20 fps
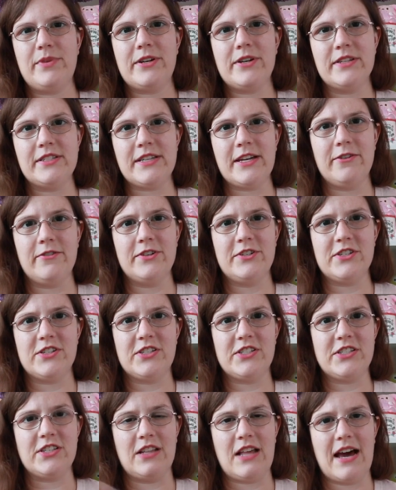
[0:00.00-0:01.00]
because it would
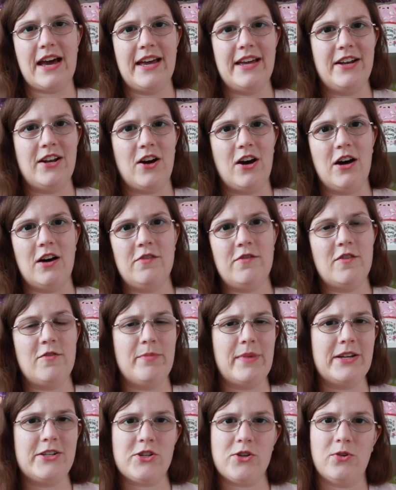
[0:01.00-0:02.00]
just slide off of
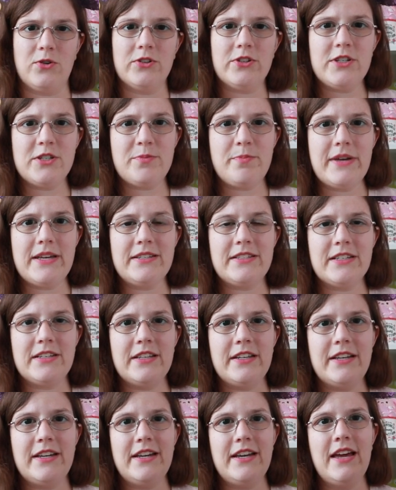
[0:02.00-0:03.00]
my shoulders
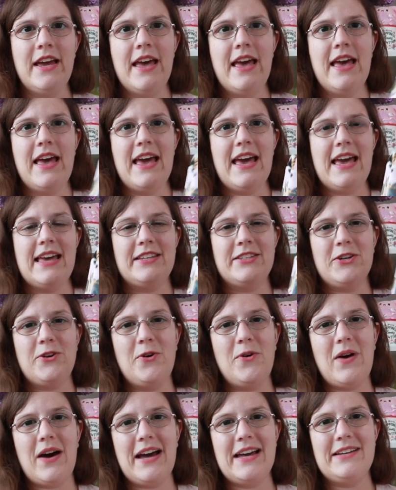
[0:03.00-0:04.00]
basically
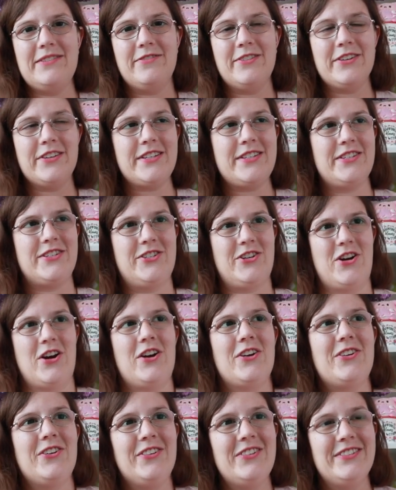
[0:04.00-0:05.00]
so I really
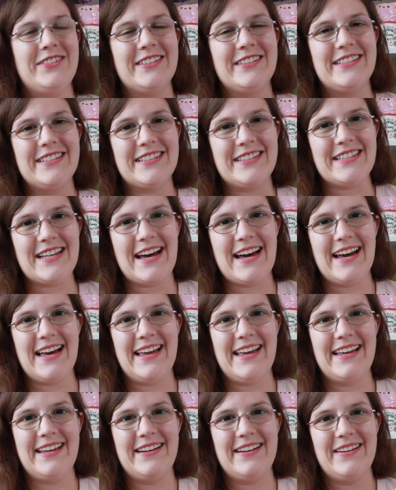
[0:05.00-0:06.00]
struggled to
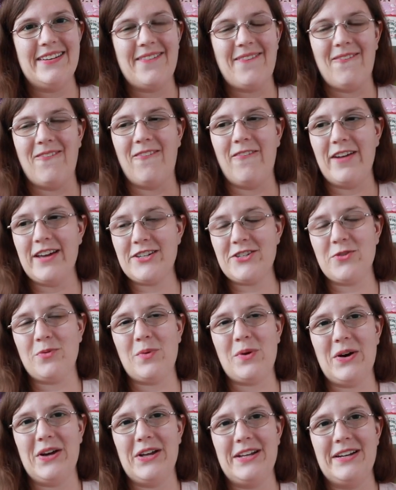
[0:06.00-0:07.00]
decide which
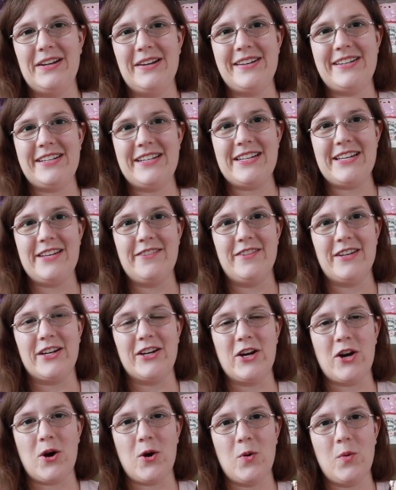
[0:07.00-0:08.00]
one to
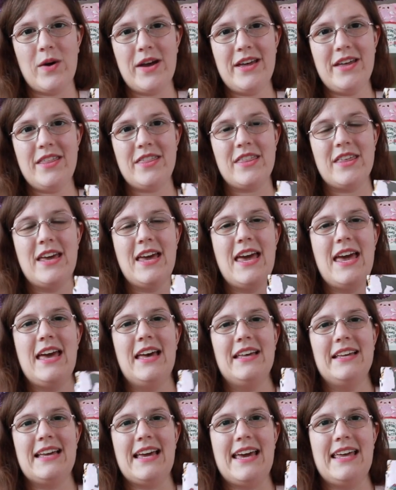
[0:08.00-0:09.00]
even go with.
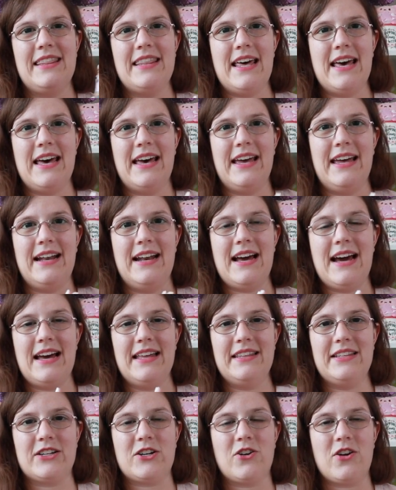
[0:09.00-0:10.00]
And then
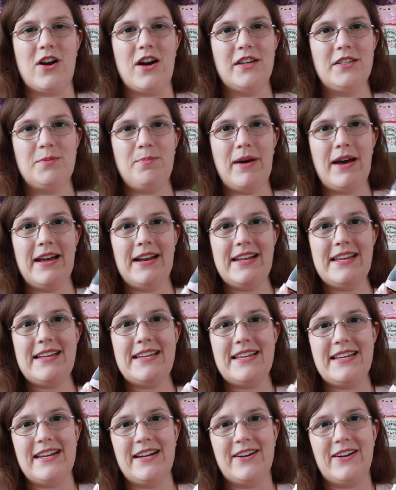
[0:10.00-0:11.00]
the crossbody
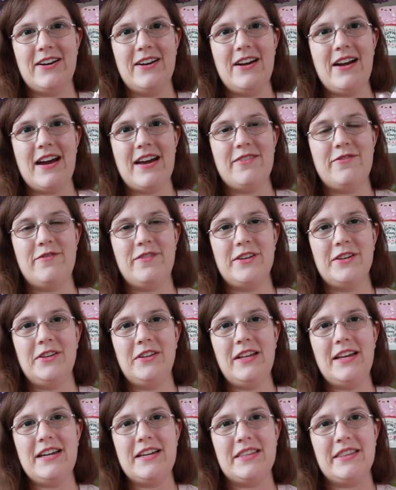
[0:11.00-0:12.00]
here, I
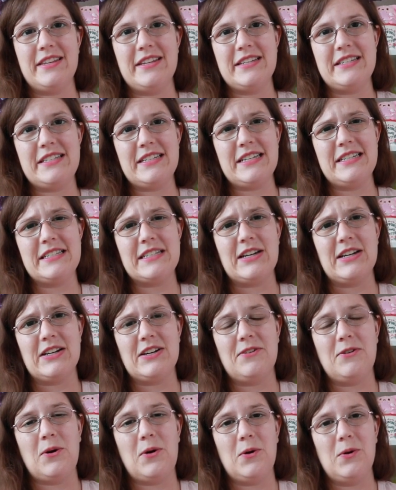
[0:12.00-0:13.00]
feel like this is
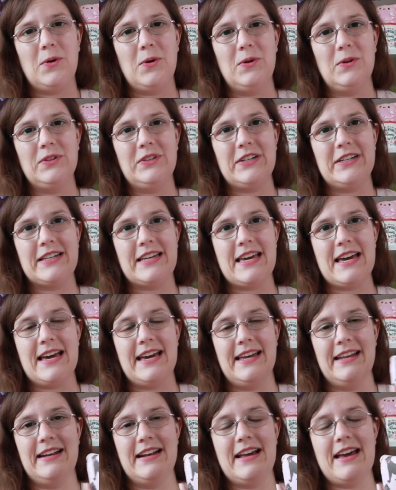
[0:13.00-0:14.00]
gonna hold,
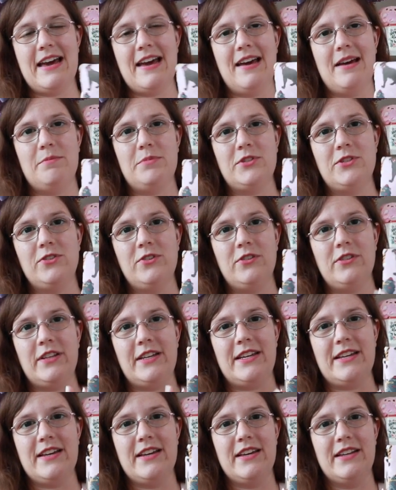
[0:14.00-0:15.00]
again,
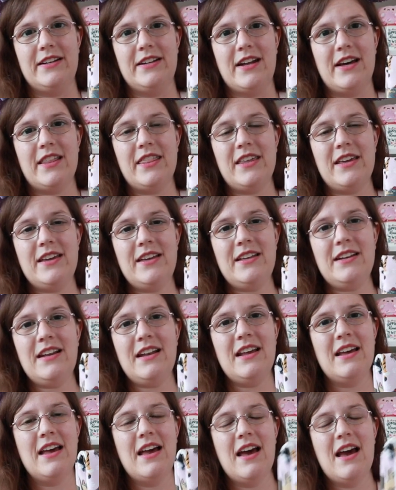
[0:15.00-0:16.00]
absolutely
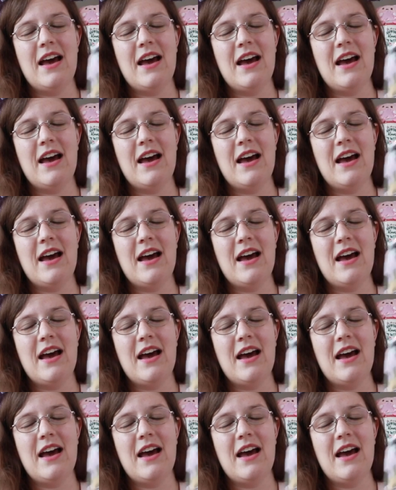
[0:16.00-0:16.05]
nothing.